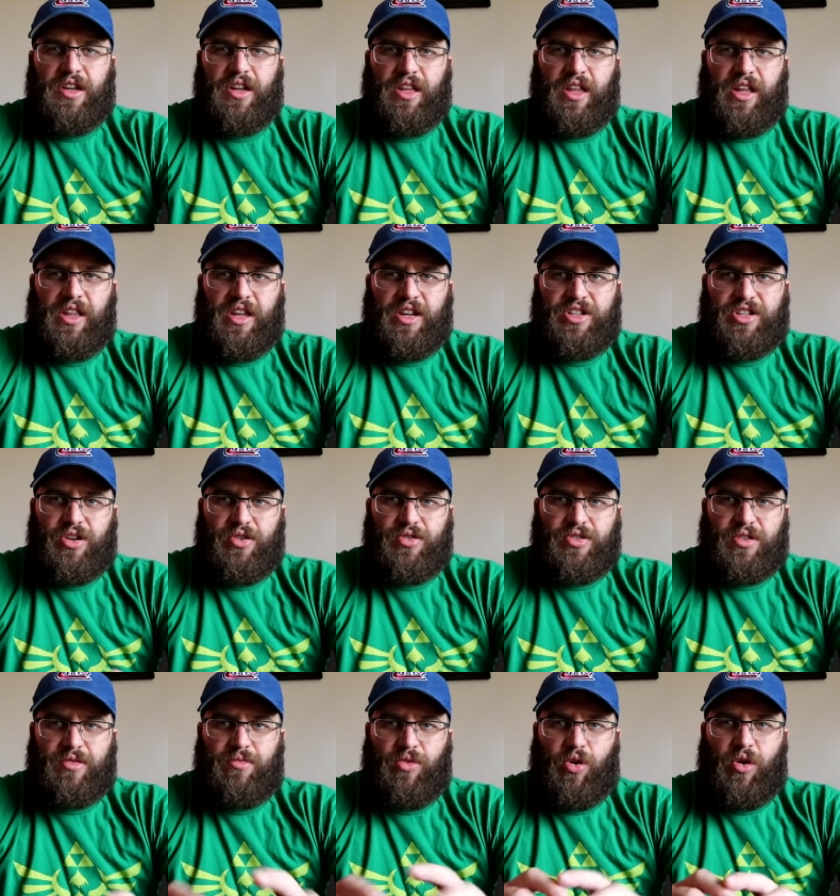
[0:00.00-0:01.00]
and then they
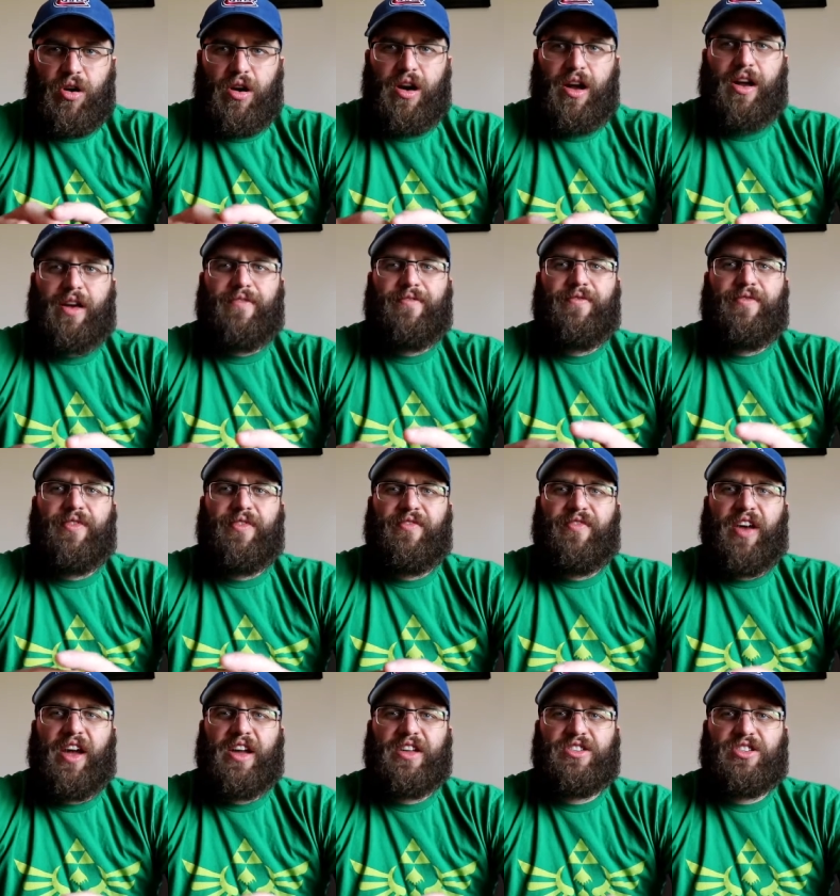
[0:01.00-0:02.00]
showed some more
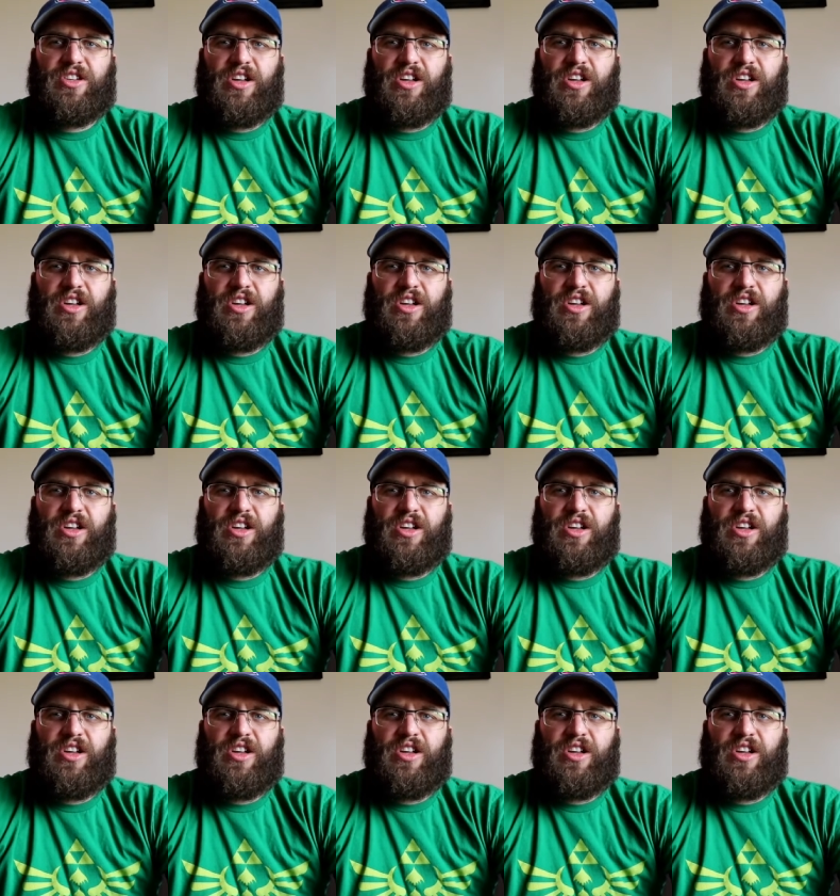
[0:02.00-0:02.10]
fan